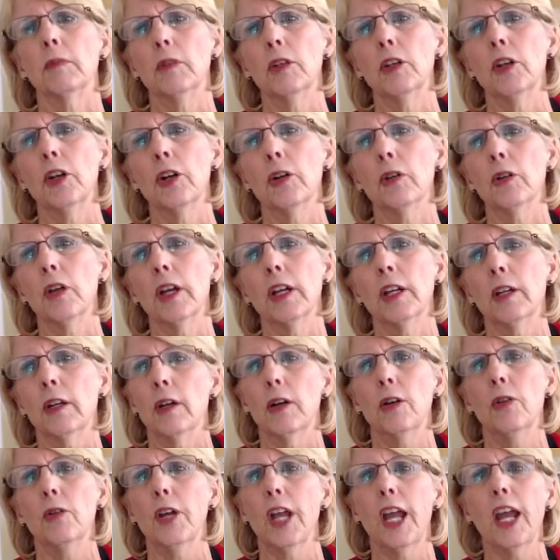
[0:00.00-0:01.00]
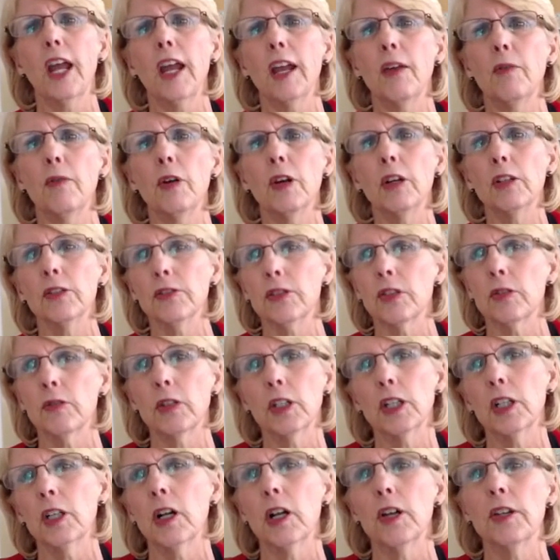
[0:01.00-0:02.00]
Like, okay, well, so
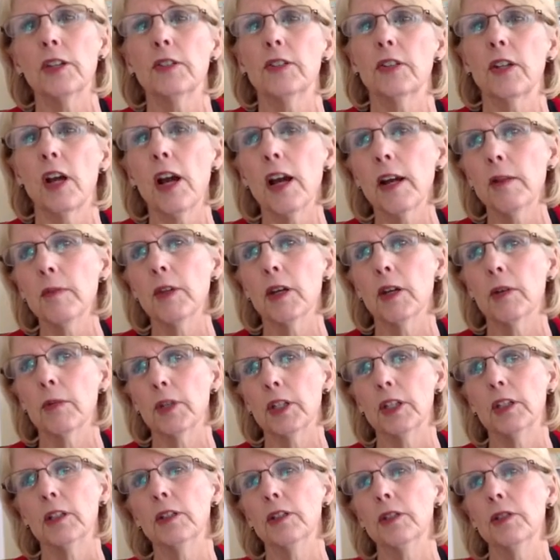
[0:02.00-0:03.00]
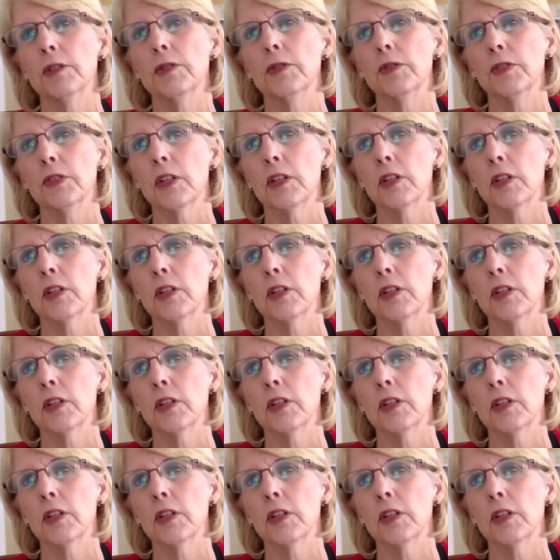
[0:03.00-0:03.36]
look at all this time that we lose.